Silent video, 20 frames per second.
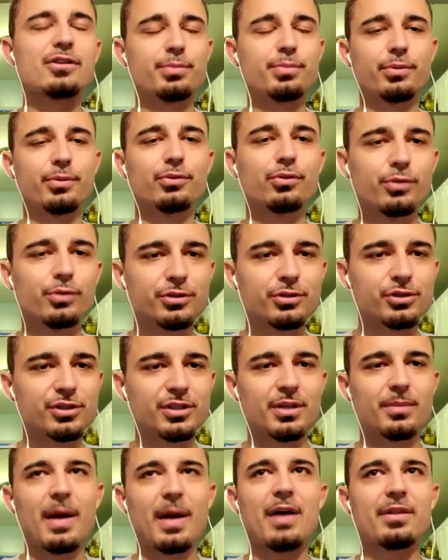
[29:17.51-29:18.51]

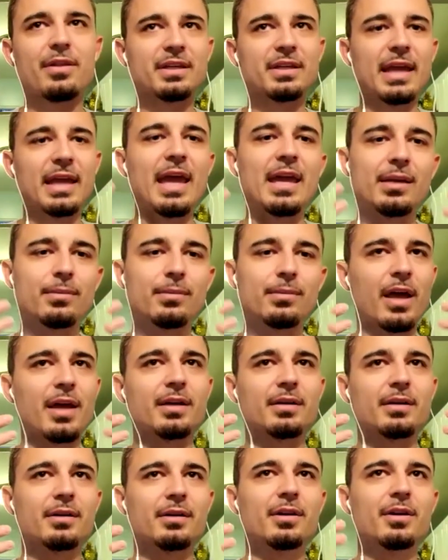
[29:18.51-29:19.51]
entrepreneurship, how the game
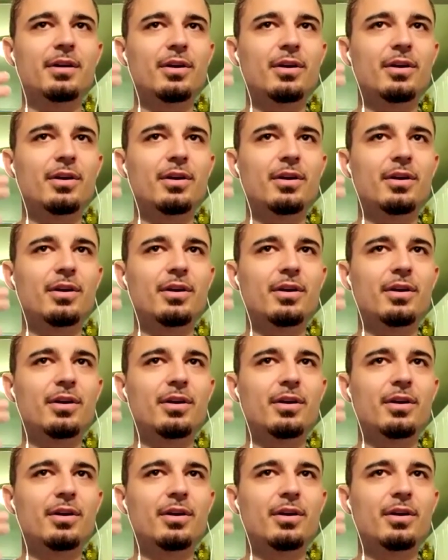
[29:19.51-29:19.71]
like